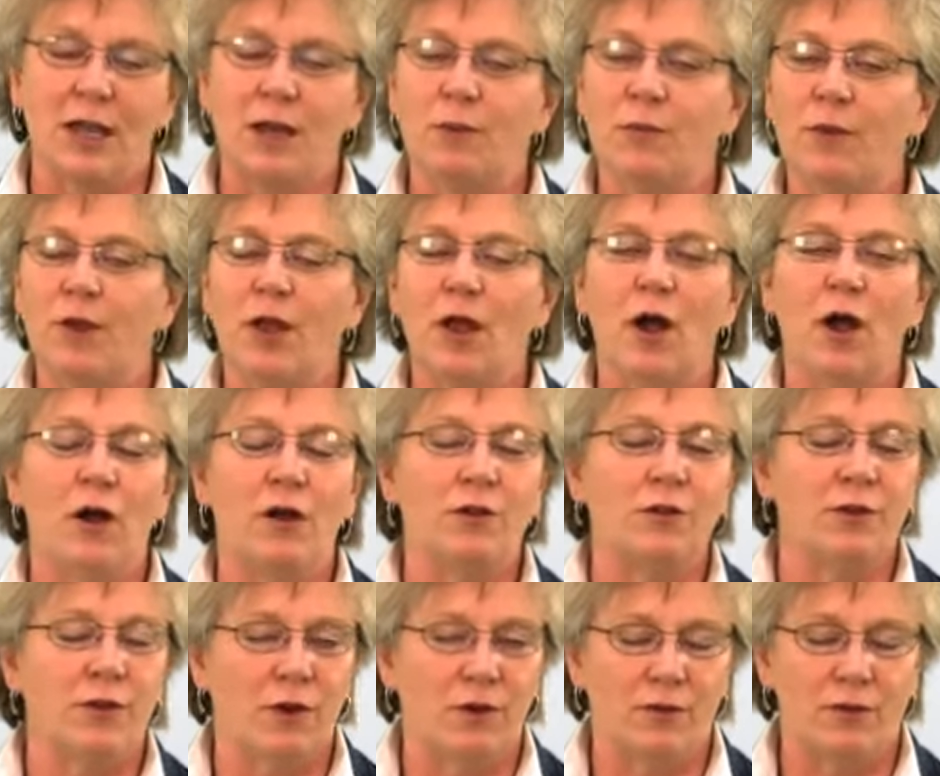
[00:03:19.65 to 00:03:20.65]
And we all
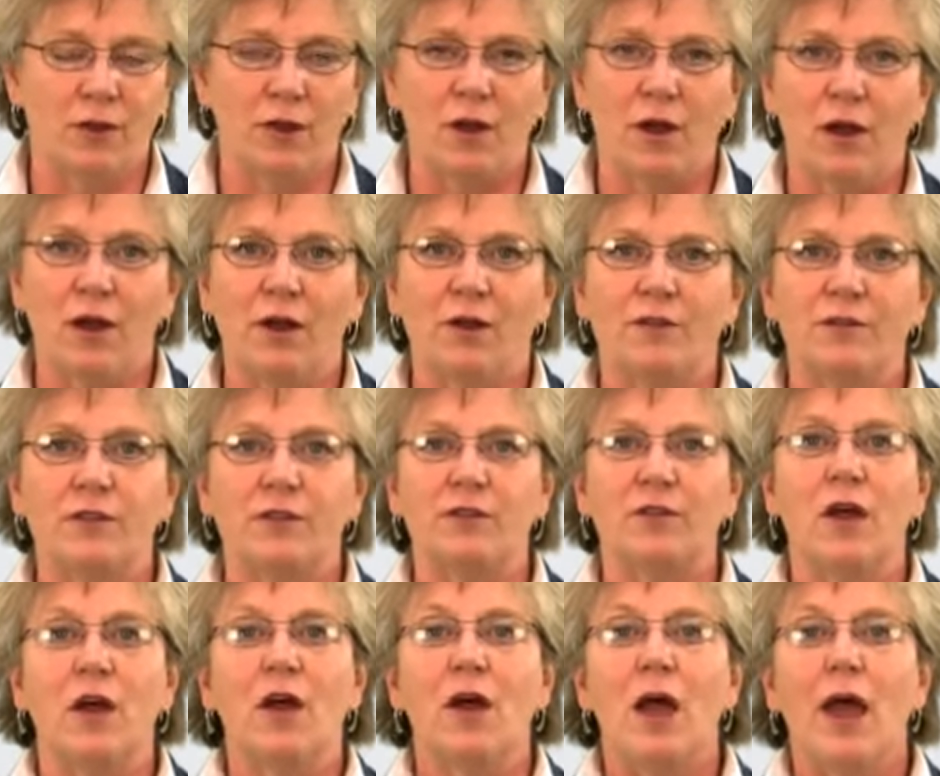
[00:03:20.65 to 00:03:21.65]
know that cost
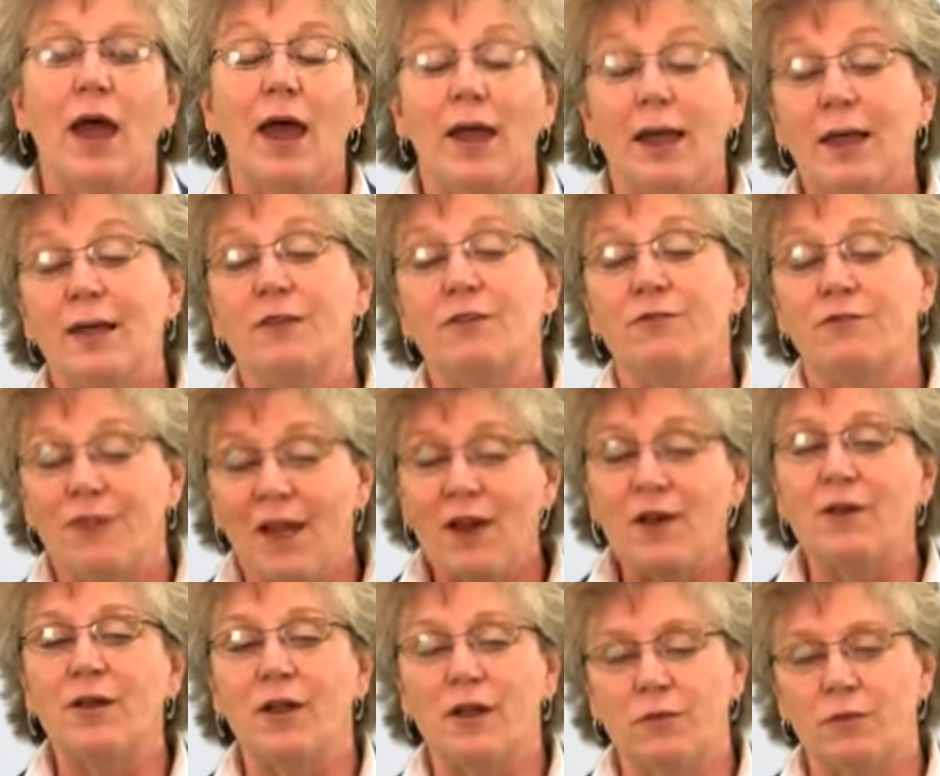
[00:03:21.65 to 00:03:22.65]
is
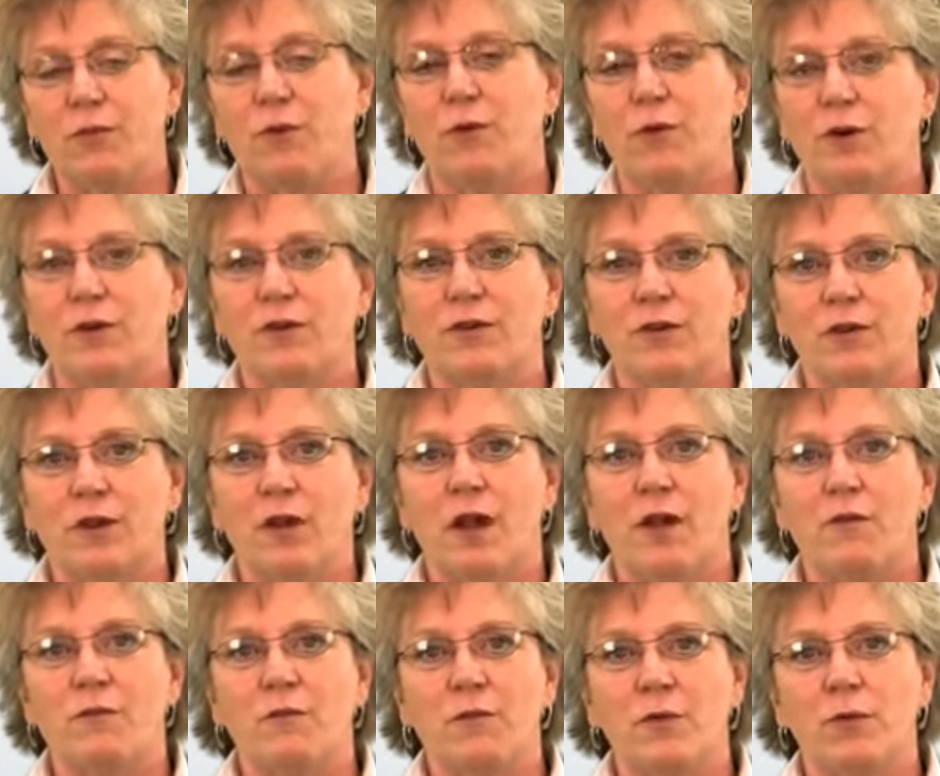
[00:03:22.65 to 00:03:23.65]
very important to the
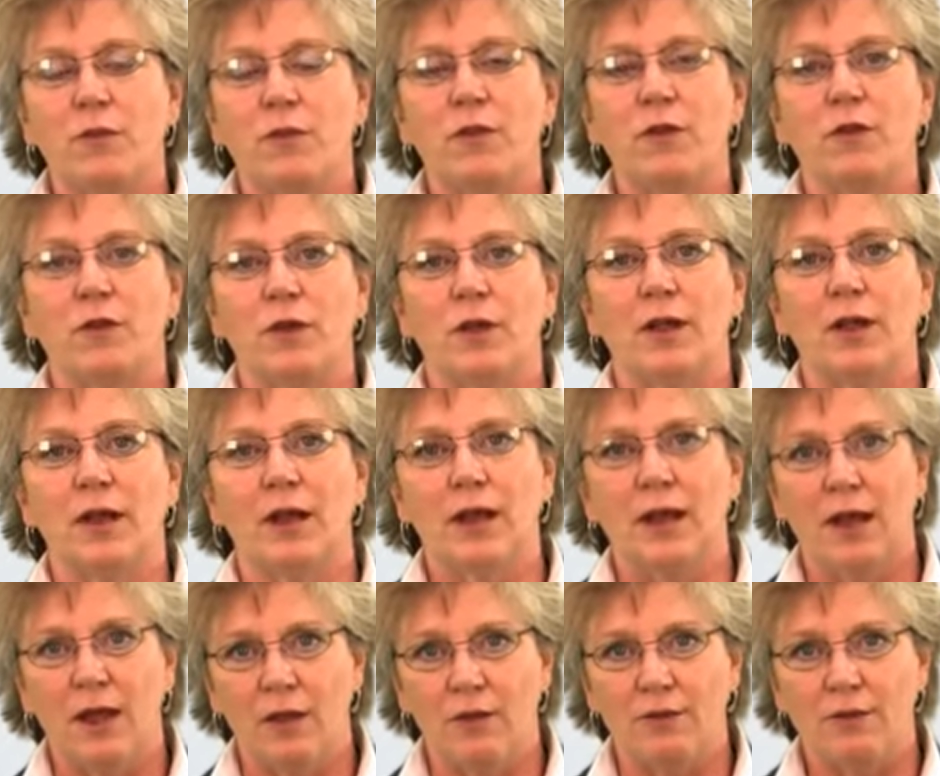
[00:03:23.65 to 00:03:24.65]
government when they're looking at
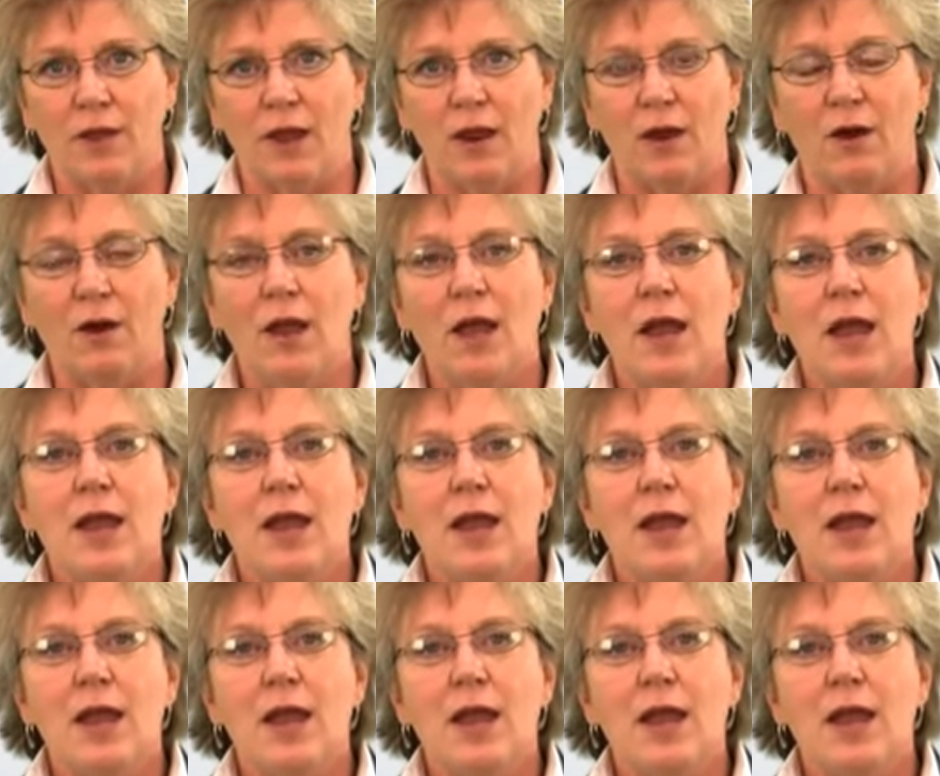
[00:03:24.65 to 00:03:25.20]
health care.